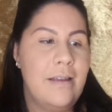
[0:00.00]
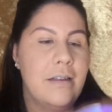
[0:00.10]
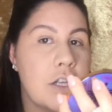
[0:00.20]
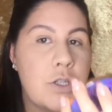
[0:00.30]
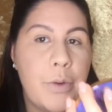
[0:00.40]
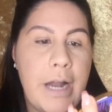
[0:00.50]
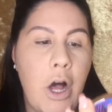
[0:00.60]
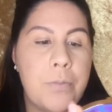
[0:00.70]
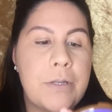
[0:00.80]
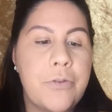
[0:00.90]
Also, it
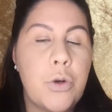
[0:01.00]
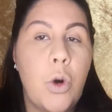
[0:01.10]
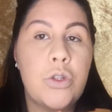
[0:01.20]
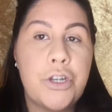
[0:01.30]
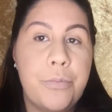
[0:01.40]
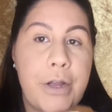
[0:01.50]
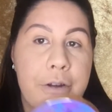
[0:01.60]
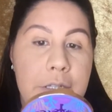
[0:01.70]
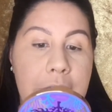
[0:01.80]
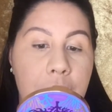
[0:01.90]
helps if you hold your
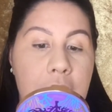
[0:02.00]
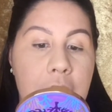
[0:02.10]
mirror down